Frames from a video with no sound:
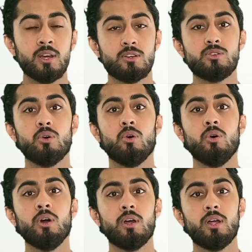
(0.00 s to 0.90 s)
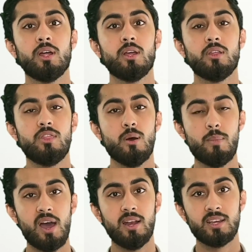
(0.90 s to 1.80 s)
So the
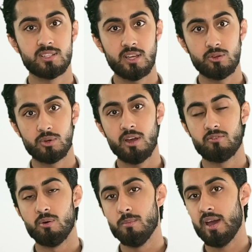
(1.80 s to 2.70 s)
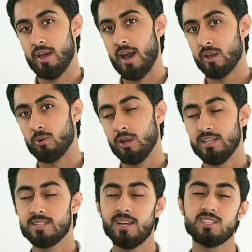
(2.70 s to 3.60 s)
better links that you get from better high quality
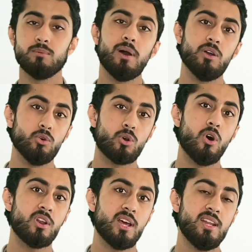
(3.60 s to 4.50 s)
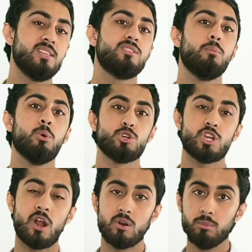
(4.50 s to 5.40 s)
sites, the better your content is, the more
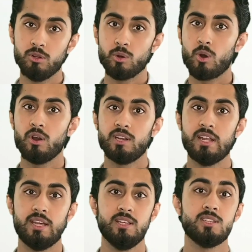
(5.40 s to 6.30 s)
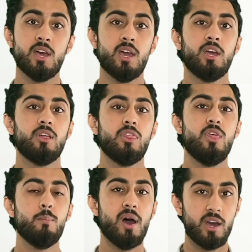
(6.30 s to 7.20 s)
shareable your content is, the
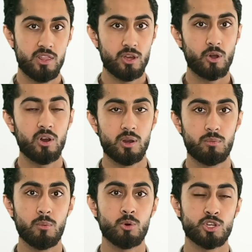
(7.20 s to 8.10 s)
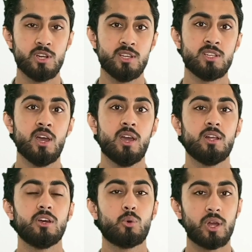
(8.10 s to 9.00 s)
better the content promotion is,
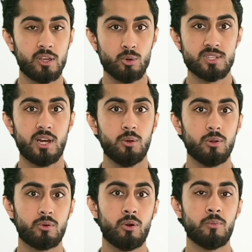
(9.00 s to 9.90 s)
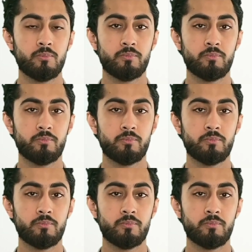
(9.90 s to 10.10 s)
the quicker your site will grow.